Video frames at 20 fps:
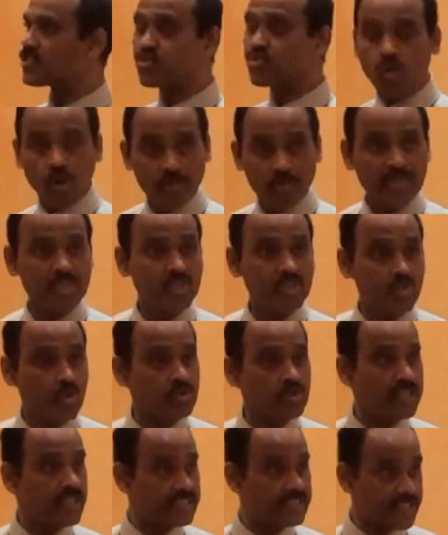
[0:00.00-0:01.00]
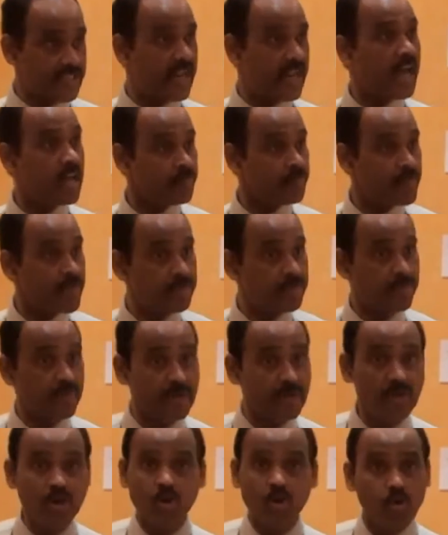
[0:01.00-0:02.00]
so much so that there are
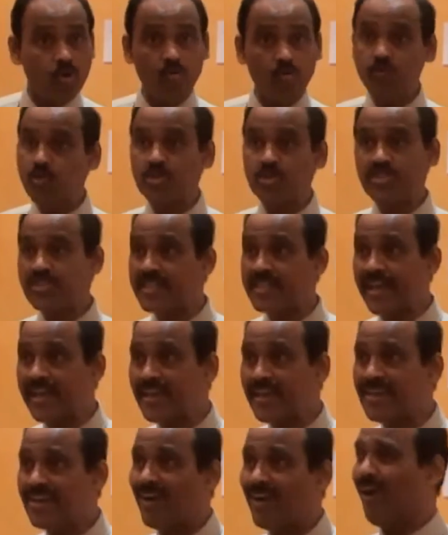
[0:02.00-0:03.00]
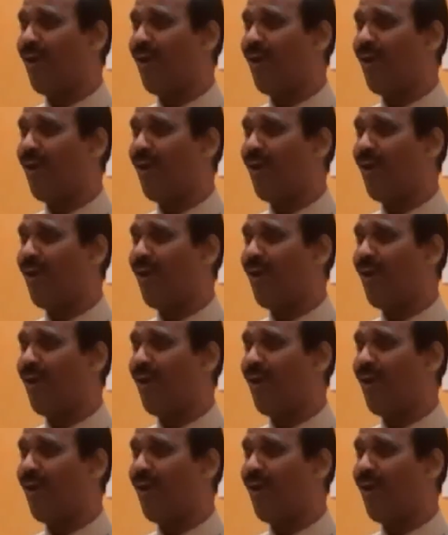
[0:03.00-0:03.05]
people who would say,